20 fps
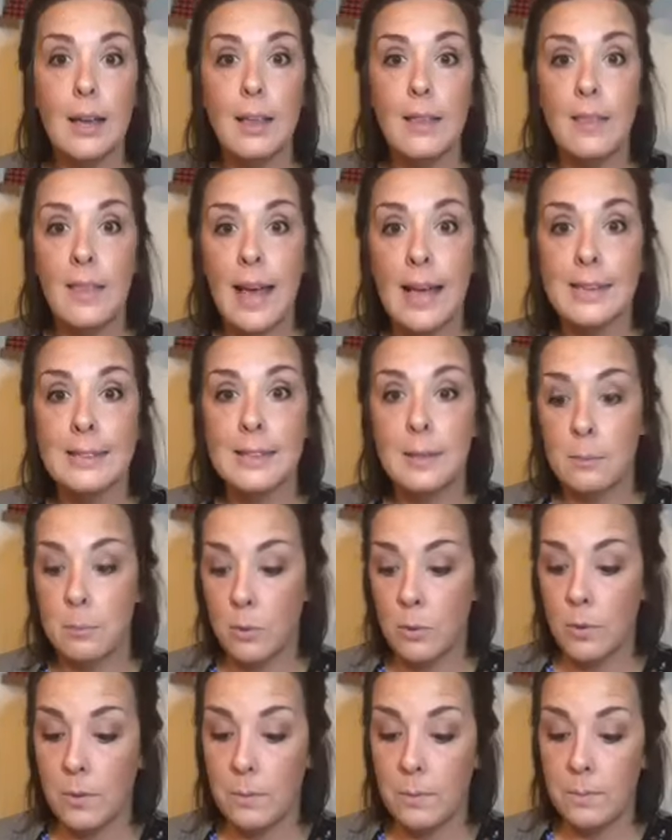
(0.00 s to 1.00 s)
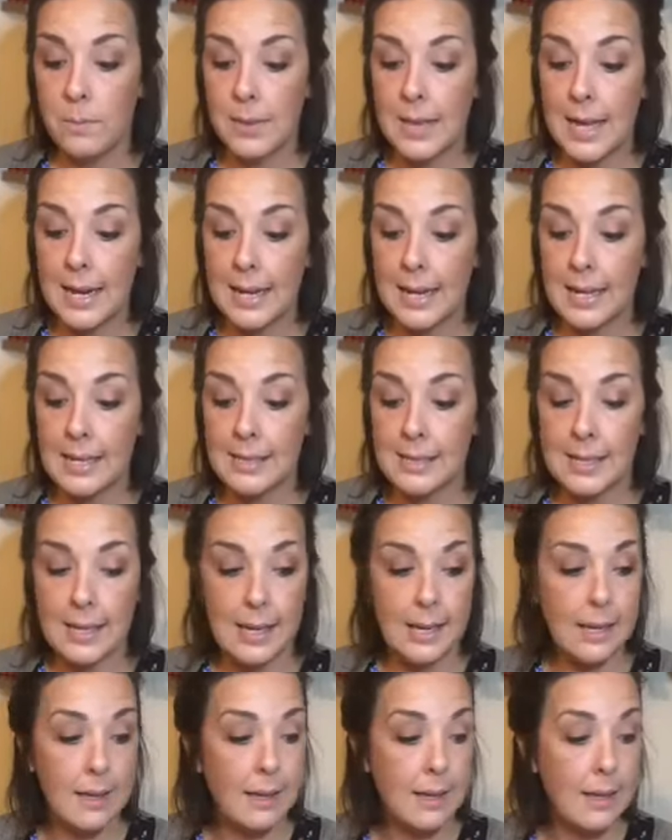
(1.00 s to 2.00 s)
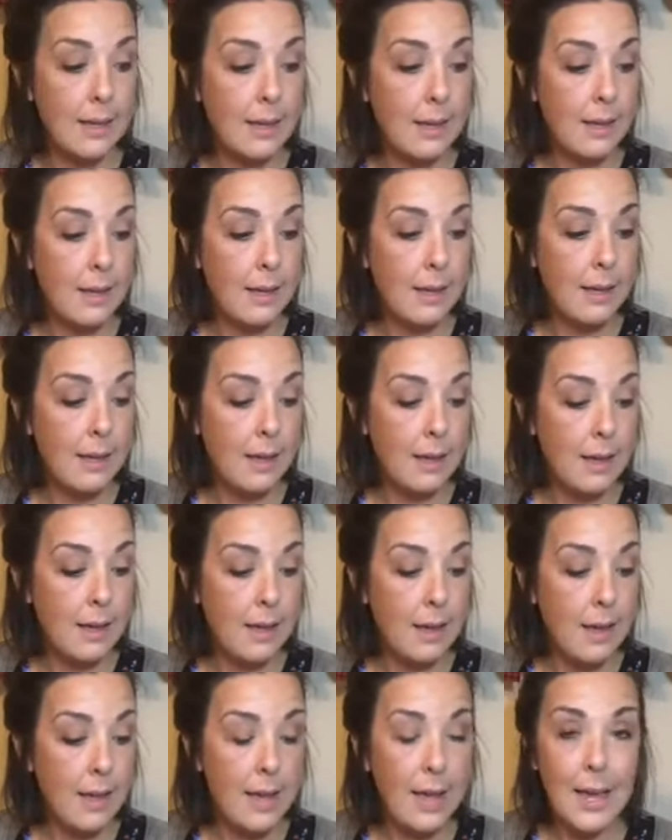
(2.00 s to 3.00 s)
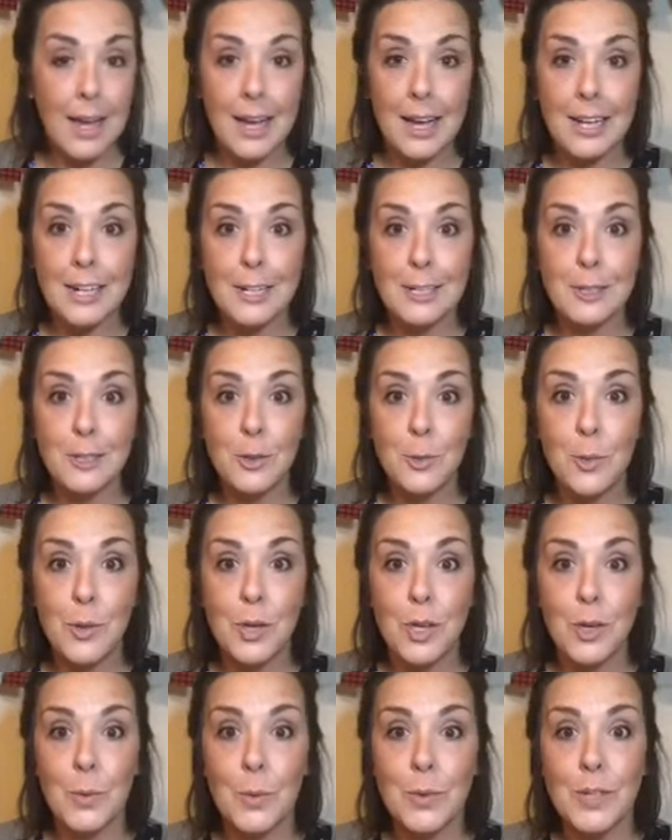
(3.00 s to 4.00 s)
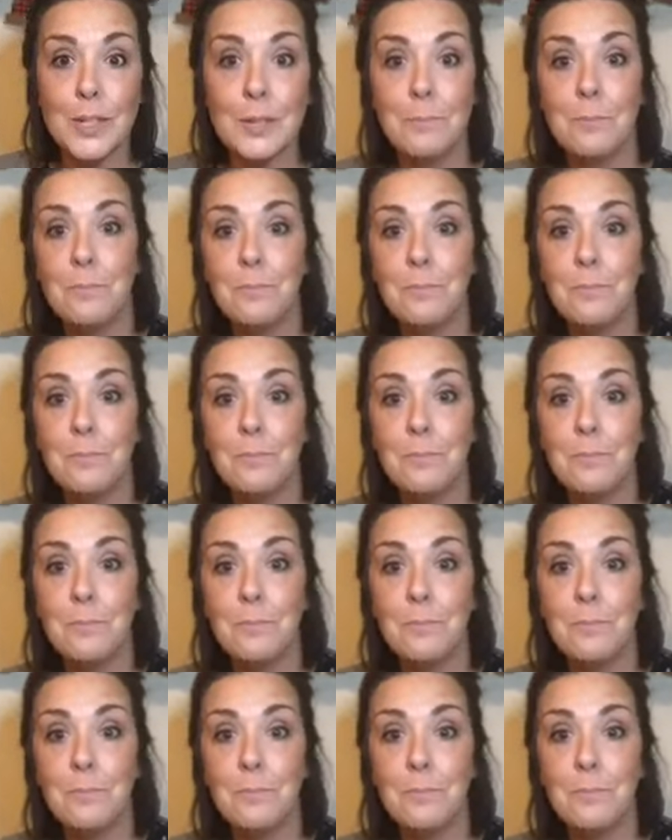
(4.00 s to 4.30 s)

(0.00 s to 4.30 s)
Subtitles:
That simple, that easy. And it's so cute.